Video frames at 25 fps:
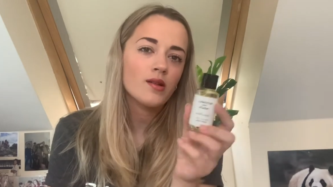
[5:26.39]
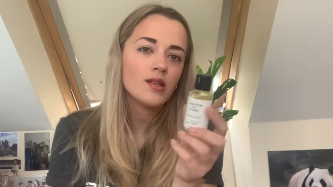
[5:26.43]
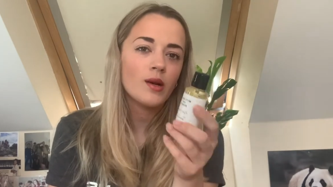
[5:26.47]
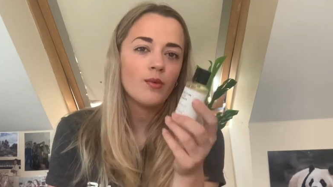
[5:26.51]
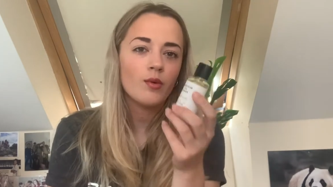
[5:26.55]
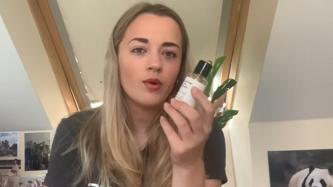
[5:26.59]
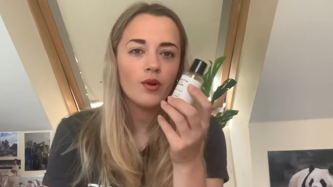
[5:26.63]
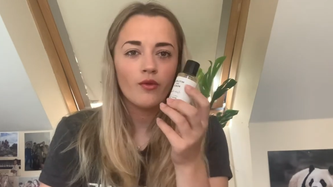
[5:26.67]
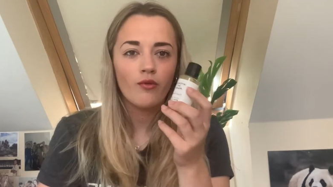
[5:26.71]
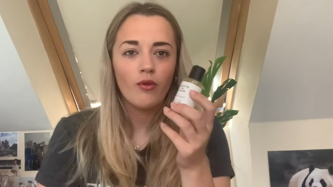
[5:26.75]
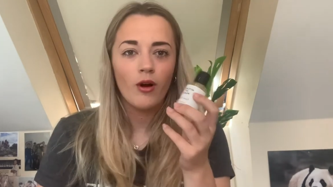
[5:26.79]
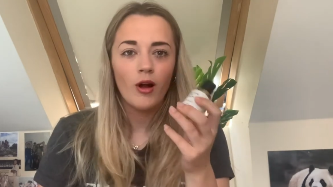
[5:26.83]
I
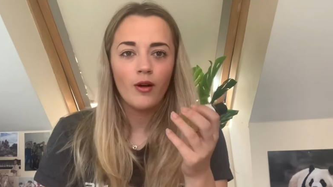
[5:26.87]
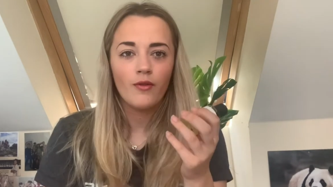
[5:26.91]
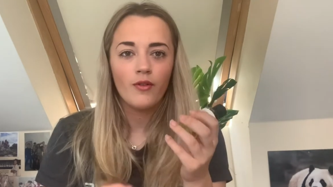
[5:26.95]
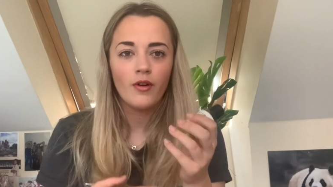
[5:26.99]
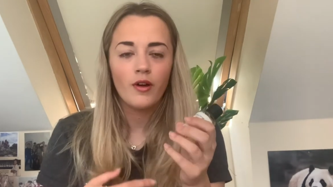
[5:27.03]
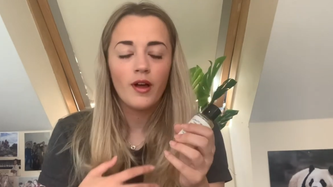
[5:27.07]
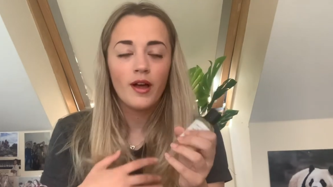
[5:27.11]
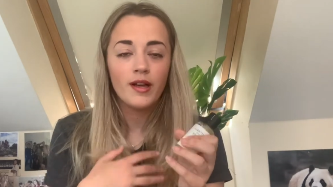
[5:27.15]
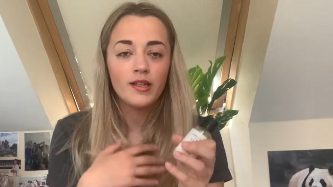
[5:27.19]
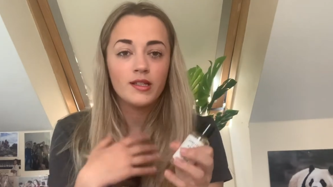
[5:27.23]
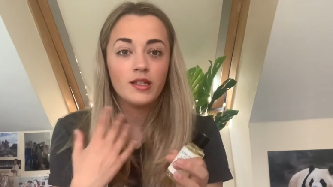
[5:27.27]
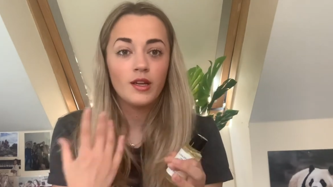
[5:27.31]
would have
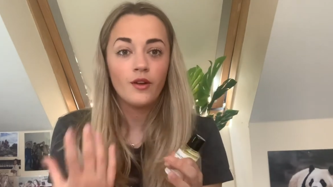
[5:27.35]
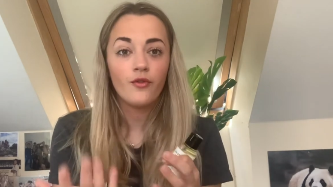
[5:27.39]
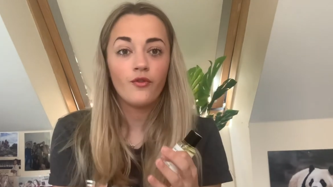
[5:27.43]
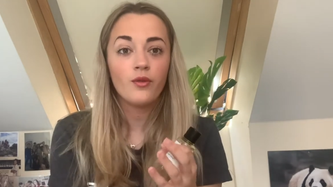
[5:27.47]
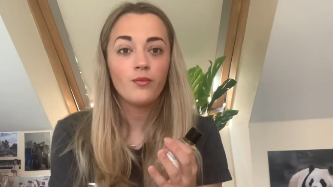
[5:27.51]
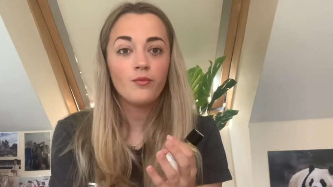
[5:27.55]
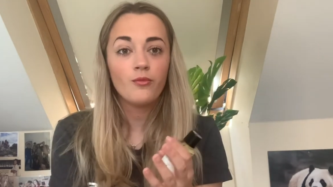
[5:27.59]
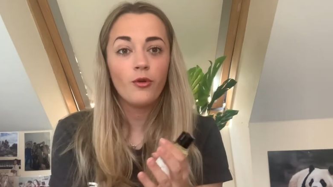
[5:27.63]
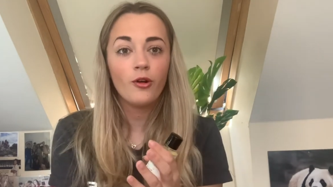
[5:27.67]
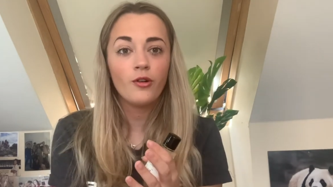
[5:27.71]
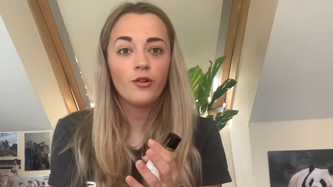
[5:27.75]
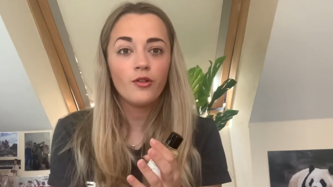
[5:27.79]
rather a
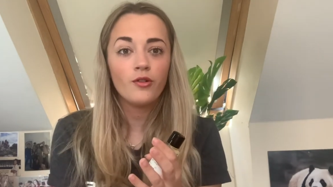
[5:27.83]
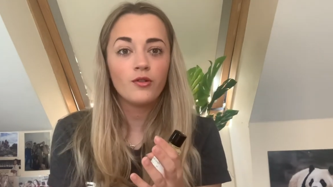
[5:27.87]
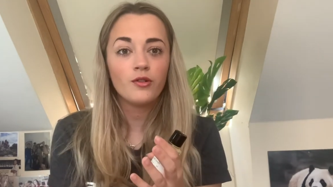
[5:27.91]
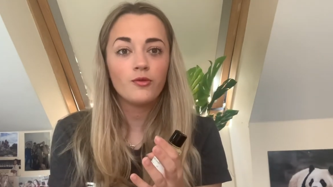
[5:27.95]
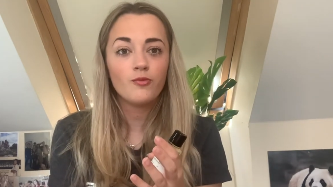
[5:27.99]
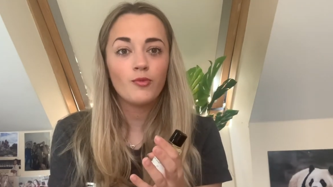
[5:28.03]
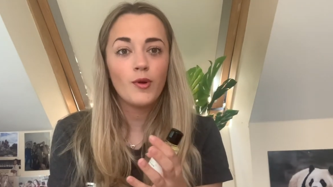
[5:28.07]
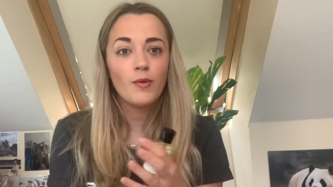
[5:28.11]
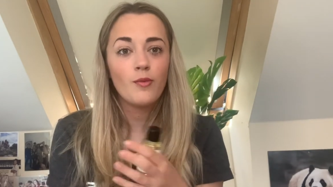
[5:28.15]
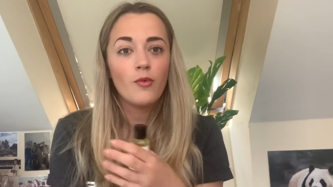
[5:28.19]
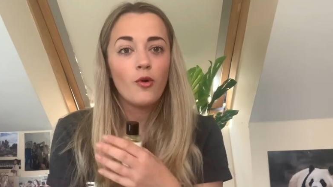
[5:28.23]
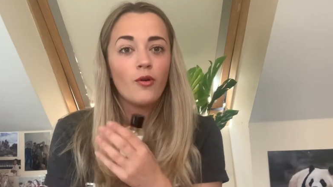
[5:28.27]
different product
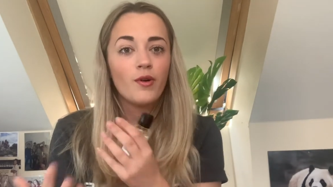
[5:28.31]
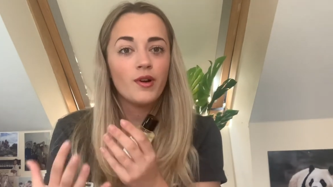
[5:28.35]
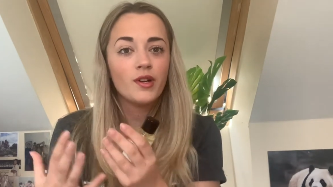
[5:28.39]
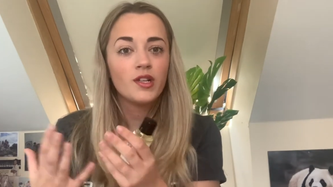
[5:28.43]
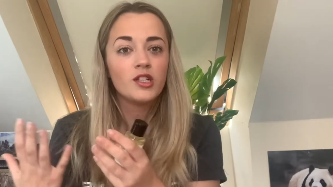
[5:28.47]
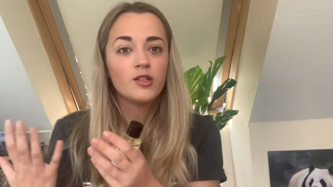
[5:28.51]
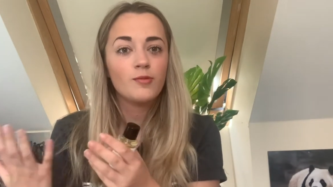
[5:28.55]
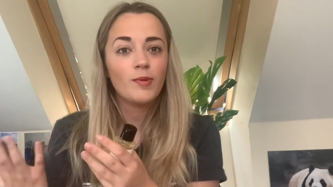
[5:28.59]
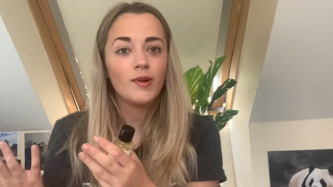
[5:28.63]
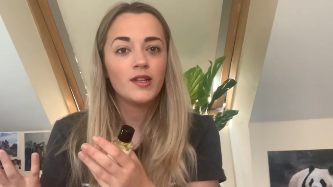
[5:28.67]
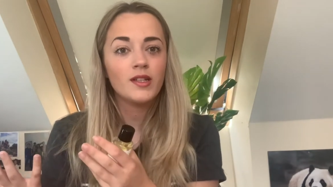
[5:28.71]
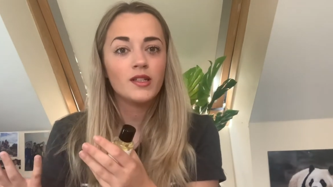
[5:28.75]
be more
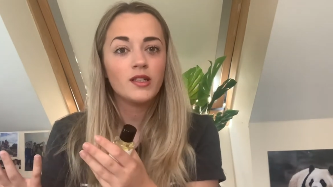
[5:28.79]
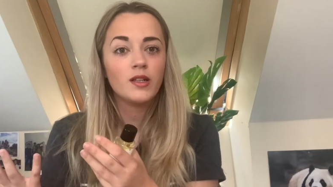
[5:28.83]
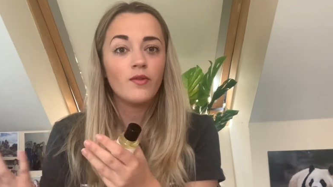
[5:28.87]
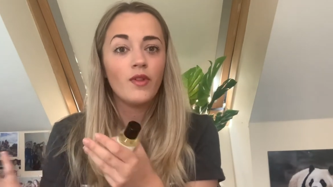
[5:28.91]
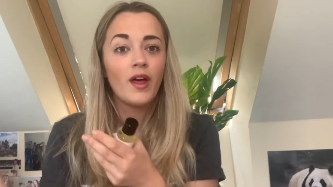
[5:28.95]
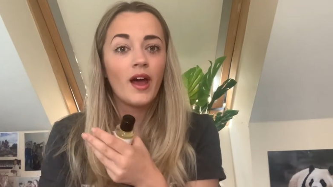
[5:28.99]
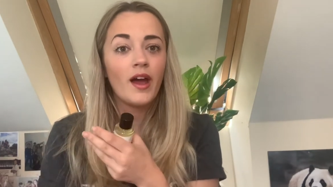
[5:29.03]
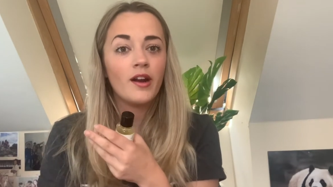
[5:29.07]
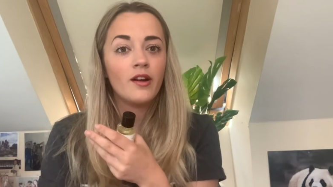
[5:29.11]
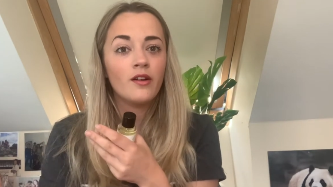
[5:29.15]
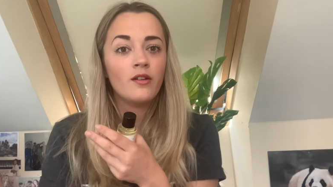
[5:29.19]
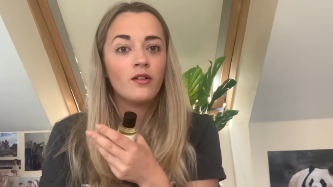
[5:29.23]
expensive
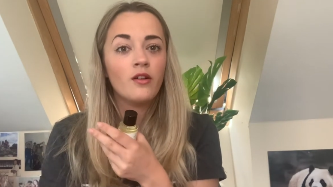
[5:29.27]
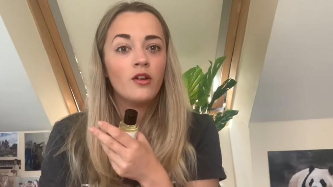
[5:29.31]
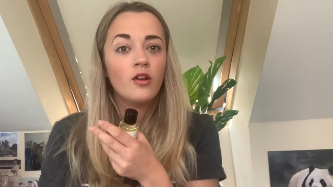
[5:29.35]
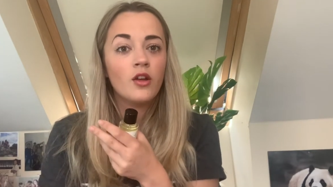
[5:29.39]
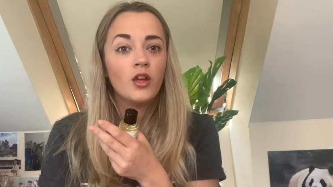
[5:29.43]
that I'd